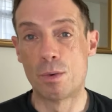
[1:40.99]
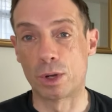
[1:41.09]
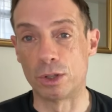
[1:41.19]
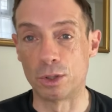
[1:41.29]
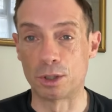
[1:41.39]

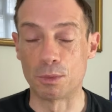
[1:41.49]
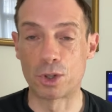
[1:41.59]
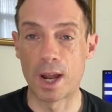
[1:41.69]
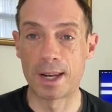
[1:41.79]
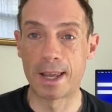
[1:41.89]
We're gonna do some
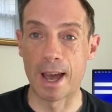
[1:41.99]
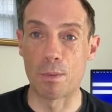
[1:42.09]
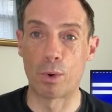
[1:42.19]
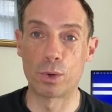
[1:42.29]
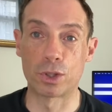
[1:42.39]
training
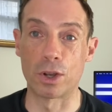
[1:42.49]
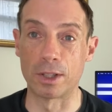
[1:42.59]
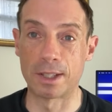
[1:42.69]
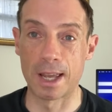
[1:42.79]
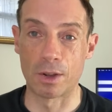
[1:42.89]
and we're also
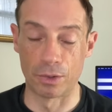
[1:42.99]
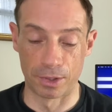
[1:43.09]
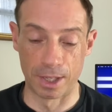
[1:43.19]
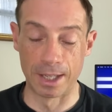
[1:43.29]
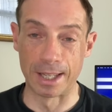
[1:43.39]
gonna take on
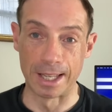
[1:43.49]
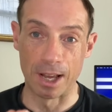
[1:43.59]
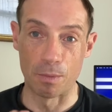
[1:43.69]
Teide.